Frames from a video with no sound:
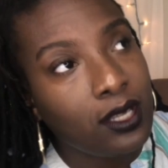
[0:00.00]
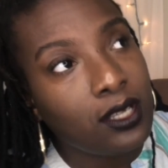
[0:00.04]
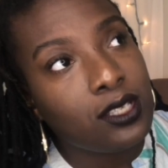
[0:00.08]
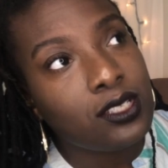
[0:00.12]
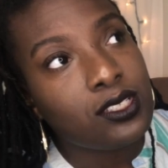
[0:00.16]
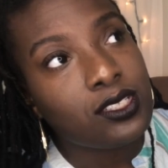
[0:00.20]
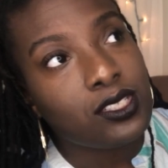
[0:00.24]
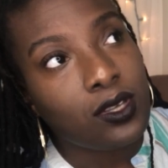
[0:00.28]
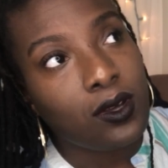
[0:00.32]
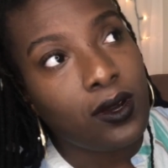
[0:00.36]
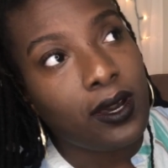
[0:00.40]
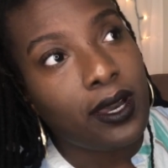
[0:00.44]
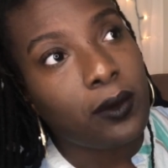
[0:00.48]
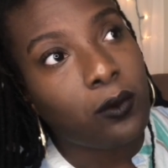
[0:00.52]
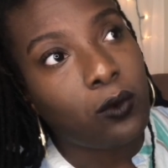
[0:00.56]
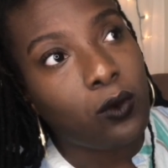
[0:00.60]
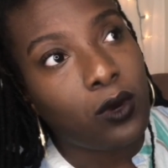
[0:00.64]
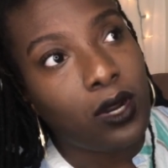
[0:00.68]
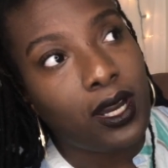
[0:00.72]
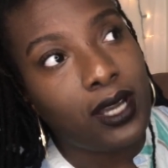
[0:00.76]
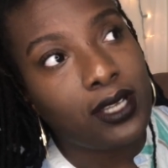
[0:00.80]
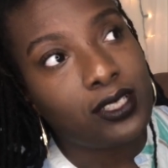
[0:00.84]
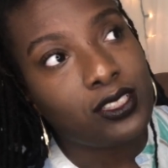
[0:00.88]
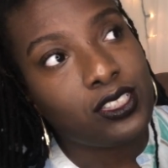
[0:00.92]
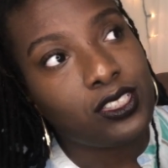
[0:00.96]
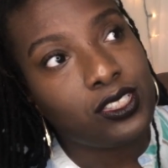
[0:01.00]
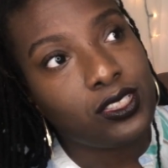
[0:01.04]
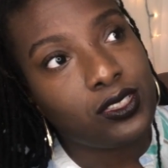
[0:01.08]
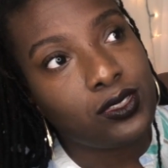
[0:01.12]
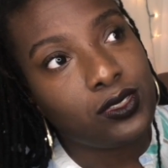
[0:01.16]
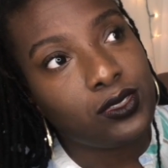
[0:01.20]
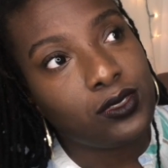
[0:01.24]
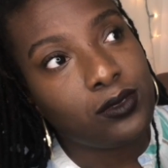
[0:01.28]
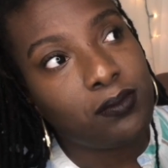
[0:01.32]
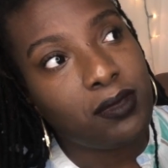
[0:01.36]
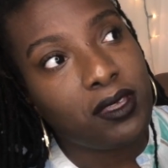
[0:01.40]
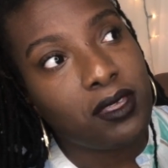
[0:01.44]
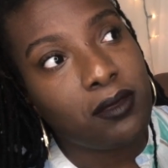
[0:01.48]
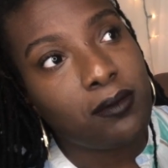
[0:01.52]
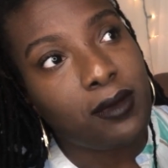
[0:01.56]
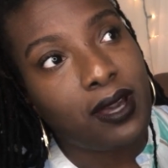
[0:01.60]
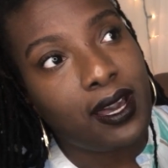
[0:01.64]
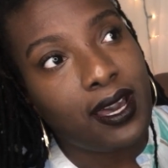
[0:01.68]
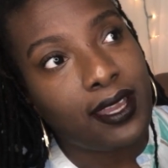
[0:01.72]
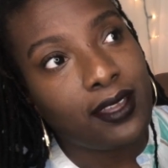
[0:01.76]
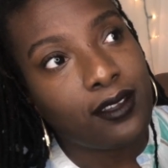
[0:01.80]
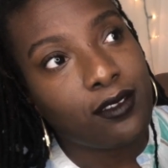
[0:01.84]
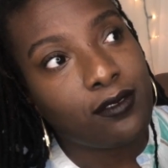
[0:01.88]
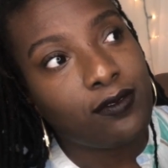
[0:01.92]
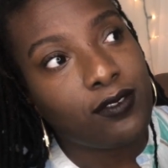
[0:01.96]
So I want to be
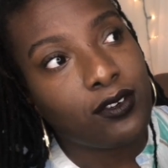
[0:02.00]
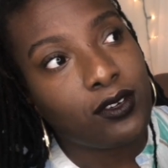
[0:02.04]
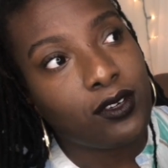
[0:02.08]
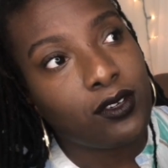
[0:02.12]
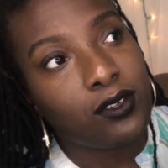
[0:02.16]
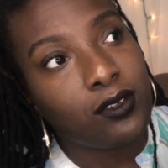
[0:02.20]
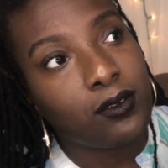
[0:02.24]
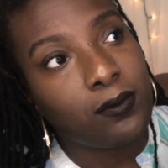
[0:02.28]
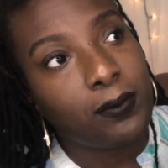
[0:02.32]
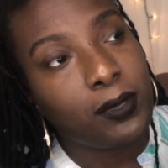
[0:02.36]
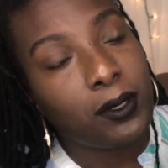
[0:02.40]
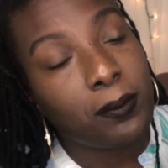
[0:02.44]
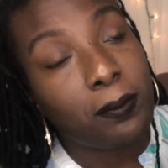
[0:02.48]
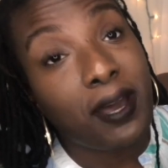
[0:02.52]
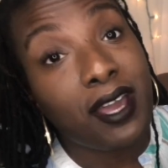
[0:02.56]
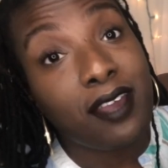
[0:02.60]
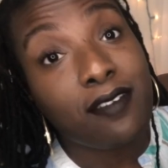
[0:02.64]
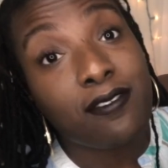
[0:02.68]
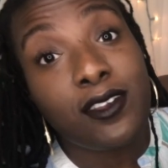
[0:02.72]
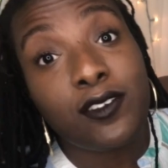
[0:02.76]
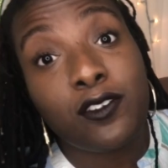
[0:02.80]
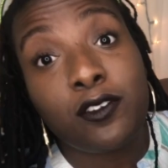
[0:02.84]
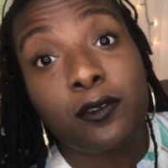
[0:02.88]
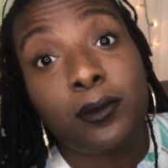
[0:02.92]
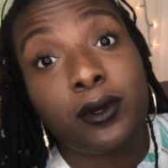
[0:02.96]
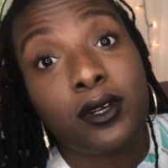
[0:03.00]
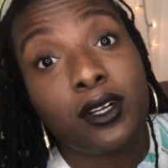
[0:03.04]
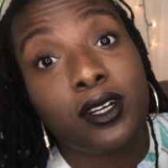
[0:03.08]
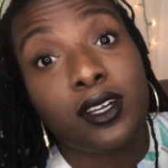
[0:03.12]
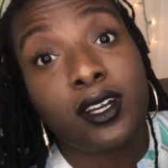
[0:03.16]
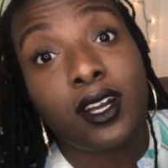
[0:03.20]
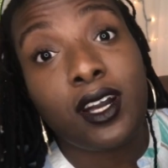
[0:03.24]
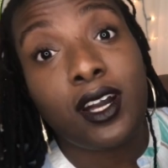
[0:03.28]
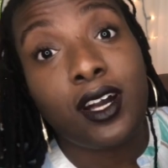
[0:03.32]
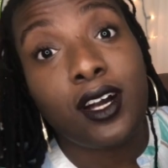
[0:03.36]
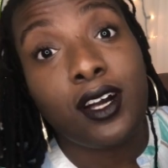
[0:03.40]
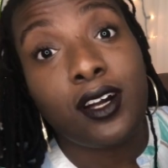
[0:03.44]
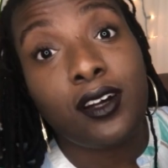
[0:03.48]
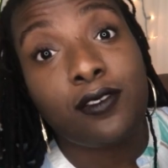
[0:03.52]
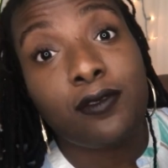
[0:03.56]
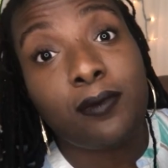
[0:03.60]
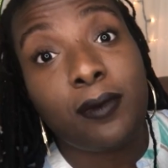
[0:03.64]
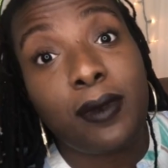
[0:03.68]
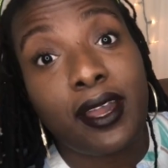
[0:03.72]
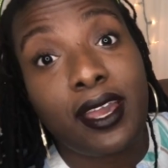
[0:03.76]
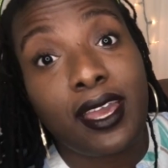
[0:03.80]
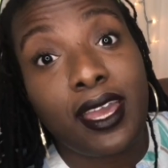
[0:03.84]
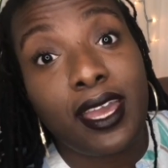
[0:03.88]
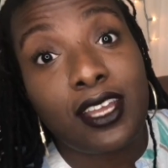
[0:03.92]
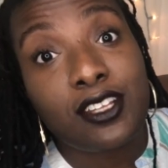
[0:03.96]
mindful. But my favorite book of
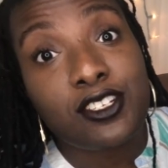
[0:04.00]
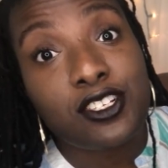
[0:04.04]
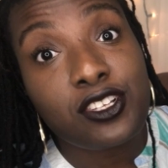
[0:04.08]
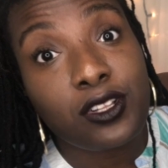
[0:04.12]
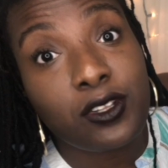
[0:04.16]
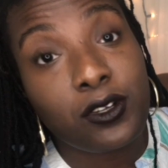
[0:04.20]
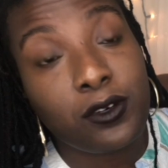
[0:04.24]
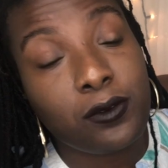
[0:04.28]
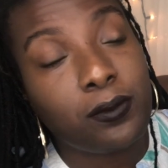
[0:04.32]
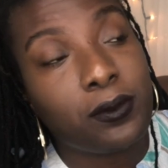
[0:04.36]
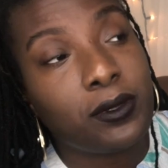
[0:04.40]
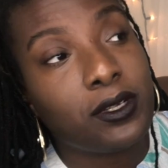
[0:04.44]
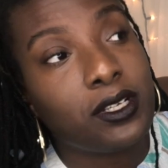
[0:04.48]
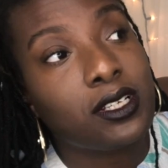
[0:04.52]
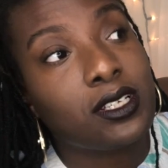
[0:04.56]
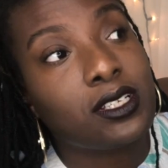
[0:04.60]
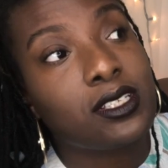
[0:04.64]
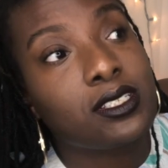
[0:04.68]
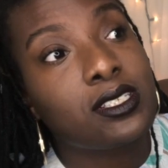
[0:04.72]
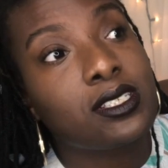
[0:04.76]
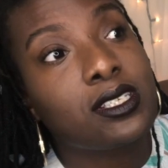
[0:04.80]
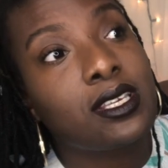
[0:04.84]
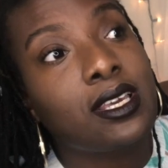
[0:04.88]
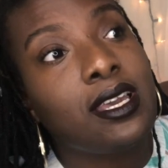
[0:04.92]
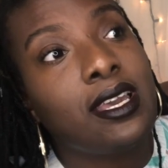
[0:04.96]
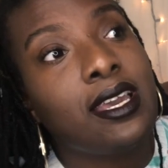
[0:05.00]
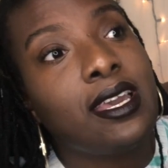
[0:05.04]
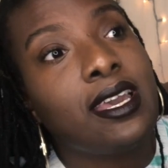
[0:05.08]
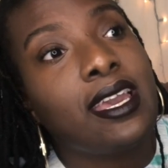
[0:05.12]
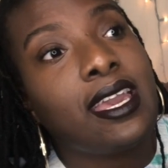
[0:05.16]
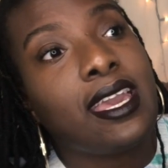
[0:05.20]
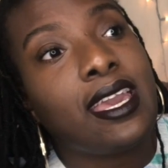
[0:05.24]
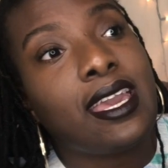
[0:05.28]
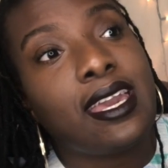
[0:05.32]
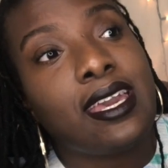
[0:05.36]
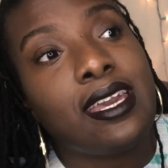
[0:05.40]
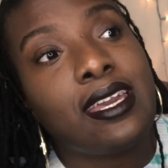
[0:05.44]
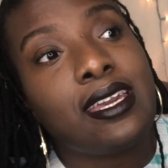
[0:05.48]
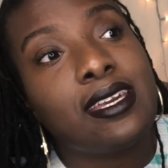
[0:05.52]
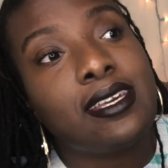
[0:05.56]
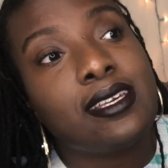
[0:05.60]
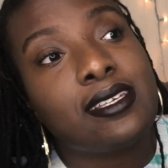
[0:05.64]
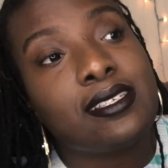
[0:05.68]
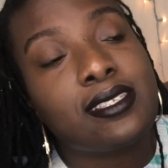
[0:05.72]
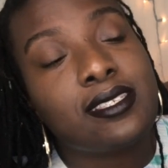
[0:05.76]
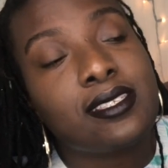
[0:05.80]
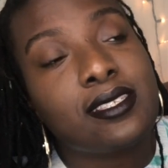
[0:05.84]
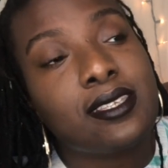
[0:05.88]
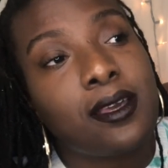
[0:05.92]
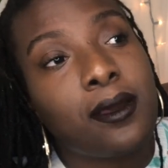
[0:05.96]
Maya Angelou books
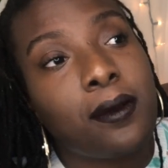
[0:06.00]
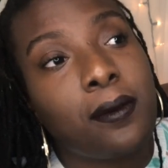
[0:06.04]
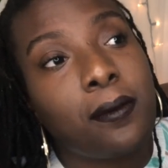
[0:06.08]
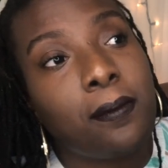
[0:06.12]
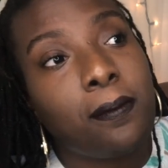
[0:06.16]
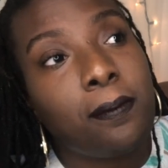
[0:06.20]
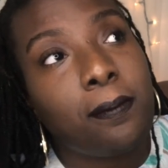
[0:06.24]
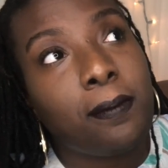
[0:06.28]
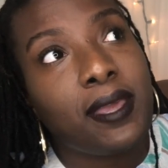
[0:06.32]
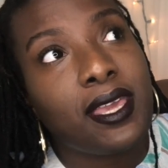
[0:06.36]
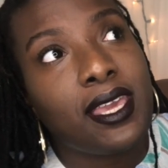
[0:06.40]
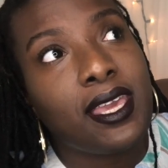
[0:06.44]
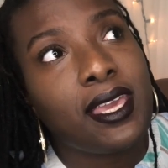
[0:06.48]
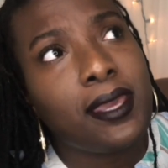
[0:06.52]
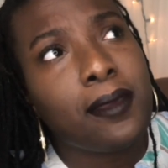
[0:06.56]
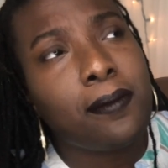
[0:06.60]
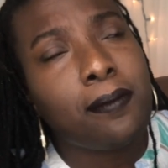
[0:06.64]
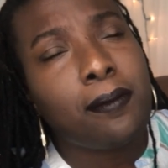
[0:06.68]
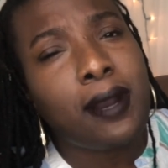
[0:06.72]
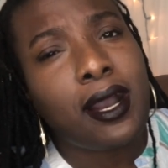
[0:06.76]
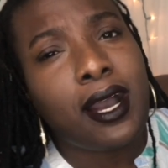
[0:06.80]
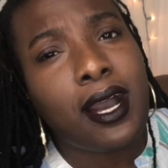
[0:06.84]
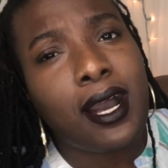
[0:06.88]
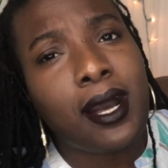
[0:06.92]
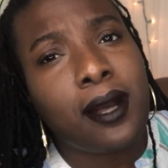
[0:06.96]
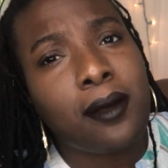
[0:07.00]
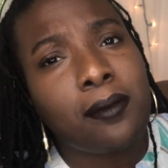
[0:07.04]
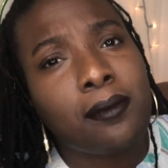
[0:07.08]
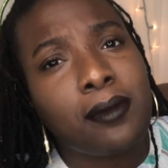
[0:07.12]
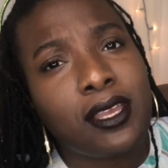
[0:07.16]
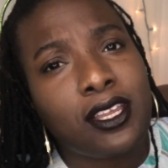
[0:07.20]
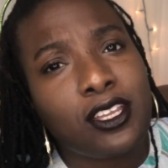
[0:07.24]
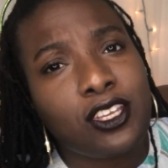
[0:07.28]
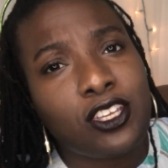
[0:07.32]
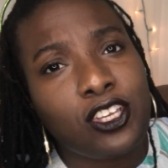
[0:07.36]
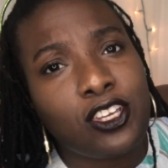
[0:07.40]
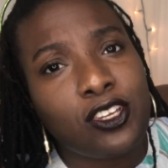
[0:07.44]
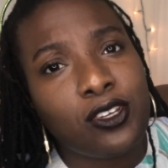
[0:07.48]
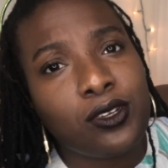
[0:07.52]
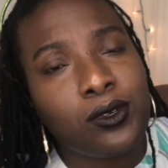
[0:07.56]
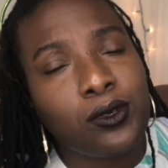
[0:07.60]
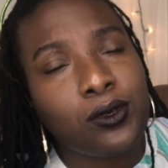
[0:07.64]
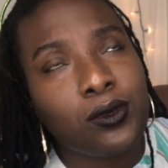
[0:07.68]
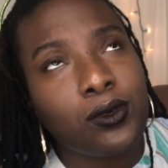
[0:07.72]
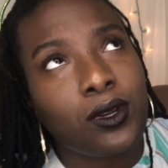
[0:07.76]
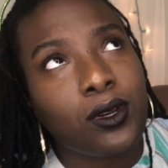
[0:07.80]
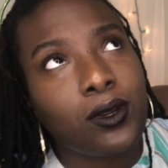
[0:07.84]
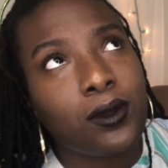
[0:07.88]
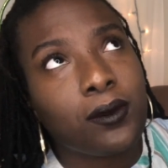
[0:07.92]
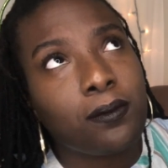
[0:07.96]
is Me, Mom, and
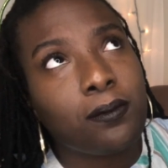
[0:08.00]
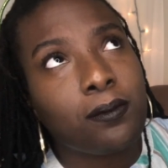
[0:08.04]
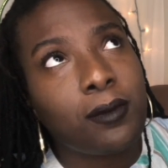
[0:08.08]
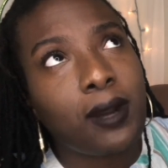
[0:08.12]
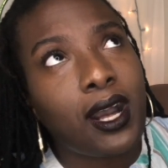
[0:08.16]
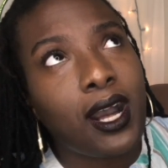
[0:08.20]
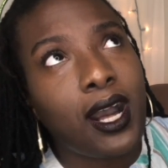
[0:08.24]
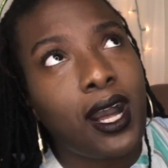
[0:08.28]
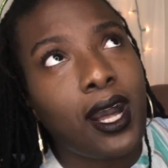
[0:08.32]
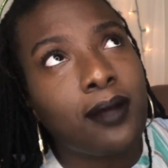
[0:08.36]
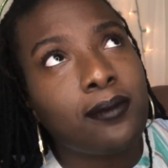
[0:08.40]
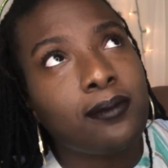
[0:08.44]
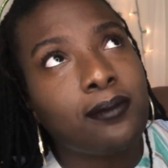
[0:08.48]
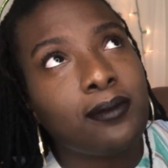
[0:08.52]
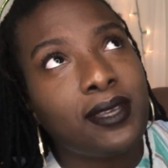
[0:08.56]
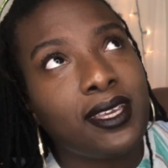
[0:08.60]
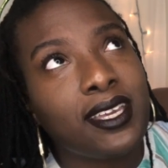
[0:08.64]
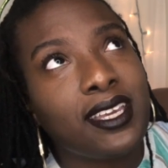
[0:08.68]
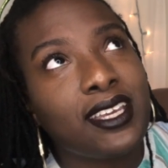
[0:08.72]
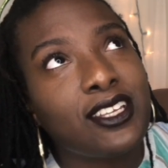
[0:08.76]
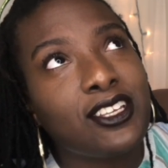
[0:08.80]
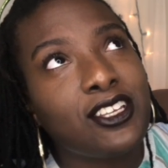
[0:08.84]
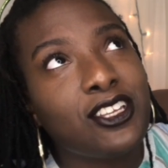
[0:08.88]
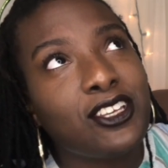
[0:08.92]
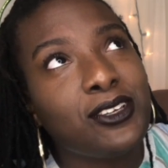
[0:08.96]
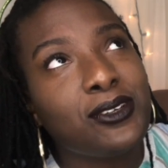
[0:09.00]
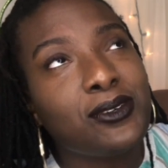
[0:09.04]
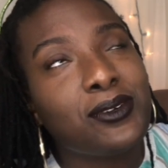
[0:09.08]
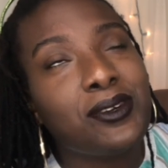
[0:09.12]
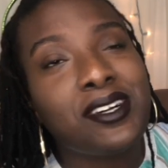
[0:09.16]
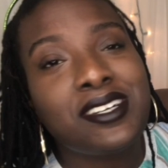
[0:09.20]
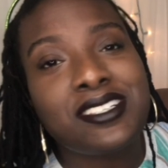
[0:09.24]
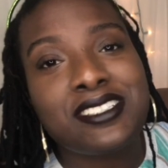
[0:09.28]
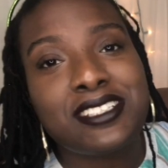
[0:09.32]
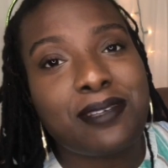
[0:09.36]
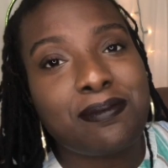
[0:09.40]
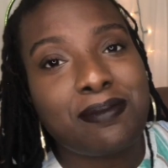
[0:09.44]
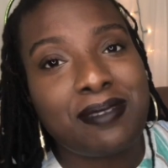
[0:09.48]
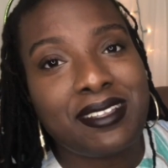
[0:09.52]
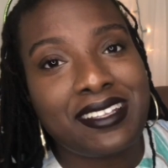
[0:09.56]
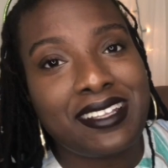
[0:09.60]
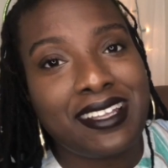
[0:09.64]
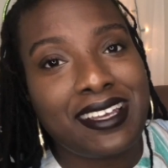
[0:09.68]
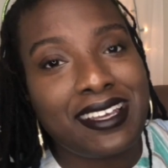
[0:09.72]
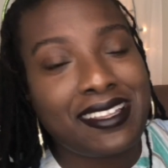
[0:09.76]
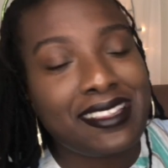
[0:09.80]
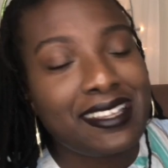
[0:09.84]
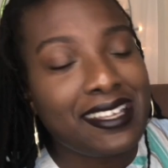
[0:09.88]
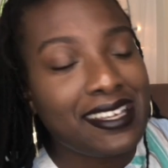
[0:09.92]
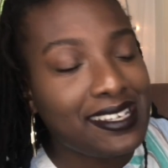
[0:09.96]
You, or Mom, Me, and You, something
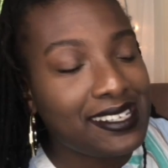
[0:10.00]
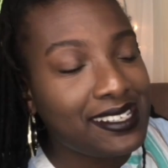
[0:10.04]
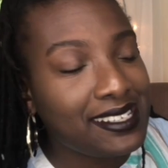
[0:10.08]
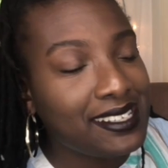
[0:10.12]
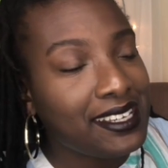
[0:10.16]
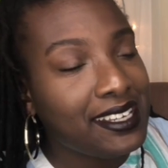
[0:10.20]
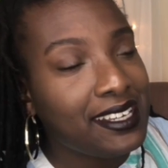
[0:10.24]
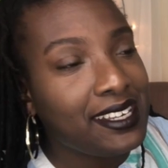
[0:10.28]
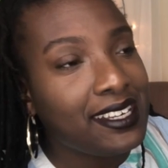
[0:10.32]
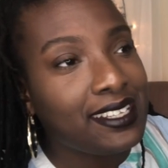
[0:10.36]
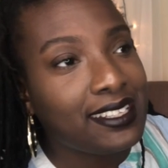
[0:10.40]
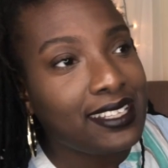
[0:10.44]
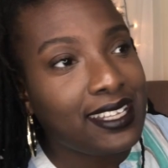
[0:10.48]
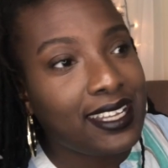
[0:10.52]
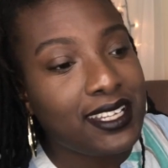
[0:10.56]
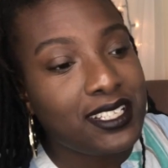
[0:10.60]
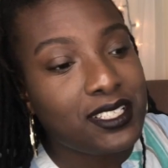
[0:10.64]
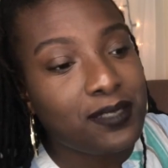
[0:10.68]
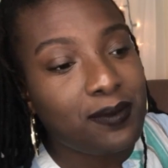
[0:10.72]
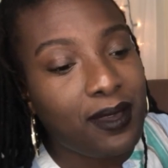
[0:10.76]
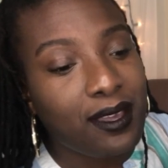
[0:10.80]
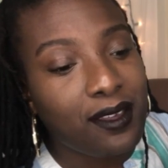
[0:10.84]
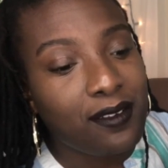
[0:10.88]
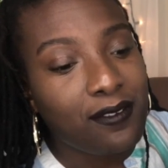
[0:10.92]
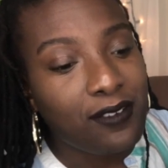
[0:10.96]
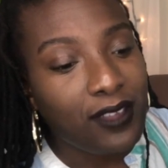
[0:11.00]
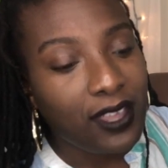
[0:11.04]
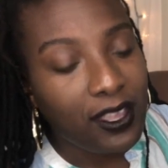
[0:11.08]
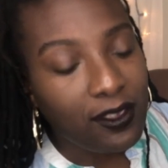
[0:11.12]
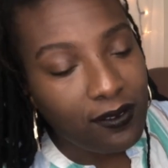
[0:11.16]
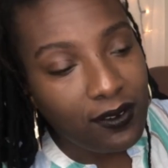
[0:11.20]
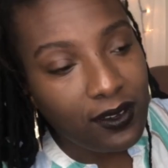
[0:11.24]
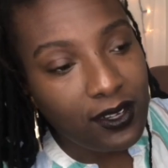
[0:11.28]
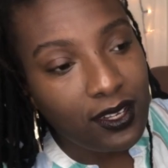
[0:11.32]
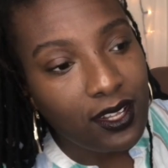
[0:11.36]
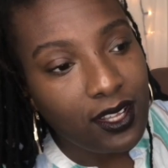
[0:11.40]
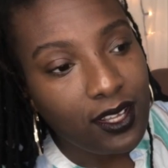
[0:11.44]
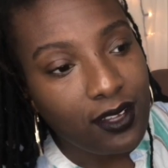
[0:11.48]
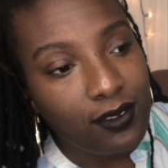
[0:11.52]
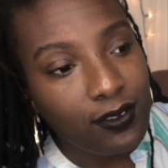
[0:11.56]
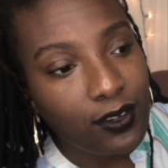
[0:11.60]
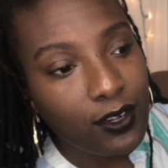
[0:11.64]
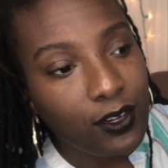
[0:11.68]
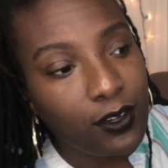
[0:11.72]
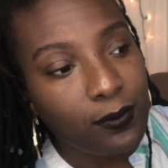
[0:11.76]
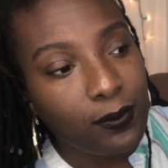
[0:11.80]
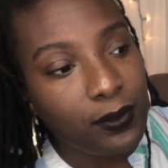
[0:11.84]
like that. That is my favorite of her